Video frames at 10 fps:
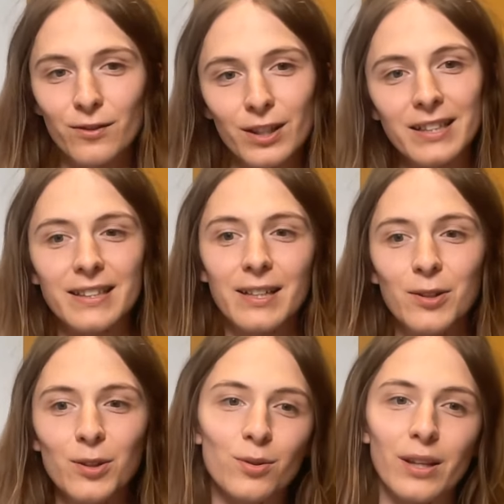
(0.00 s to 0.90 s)
it is they
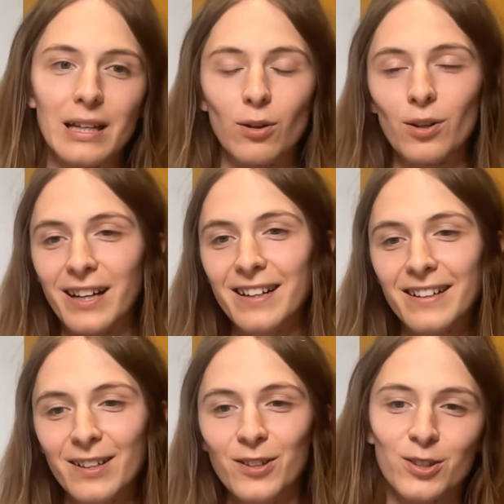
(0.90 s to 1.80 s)
use or their logging,
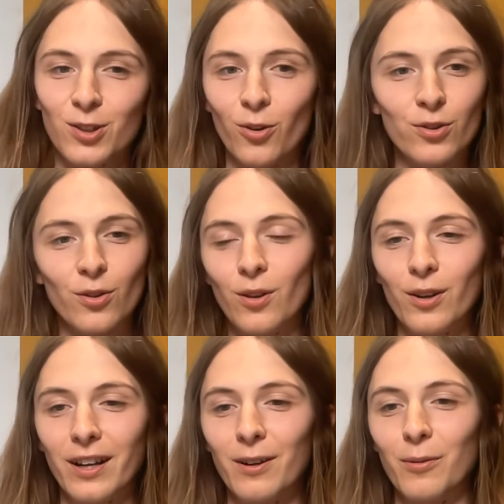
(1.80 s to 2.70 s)
use console
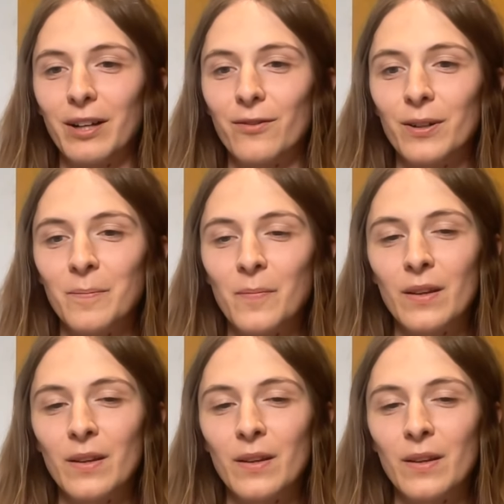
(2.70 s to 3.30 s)
logging or whatever?